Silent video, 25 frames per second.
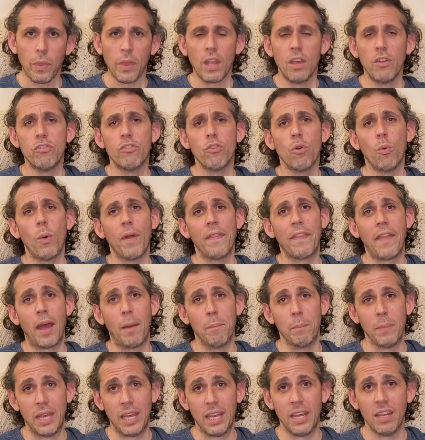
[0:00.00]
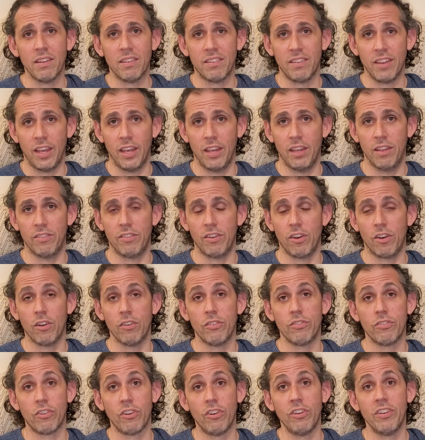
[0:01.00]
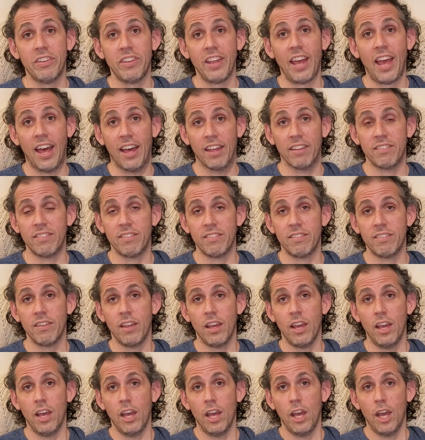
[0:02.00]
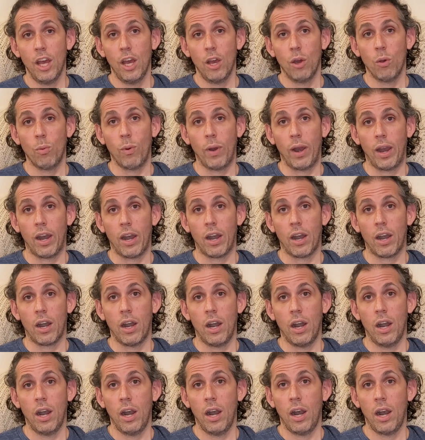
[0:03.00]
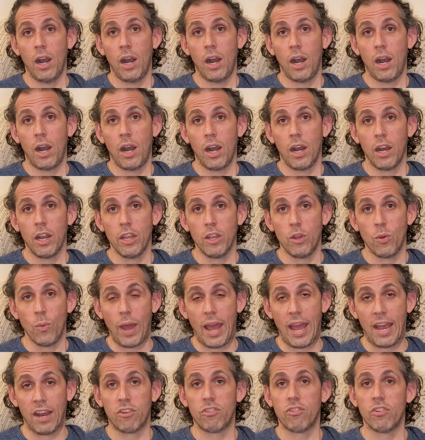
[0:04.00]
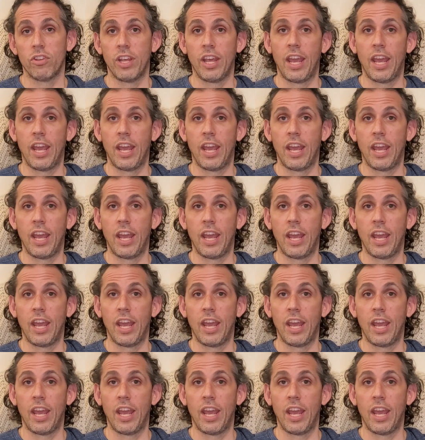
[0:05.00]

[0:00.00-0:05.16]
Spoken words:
So what that means is there are certain tests where you actually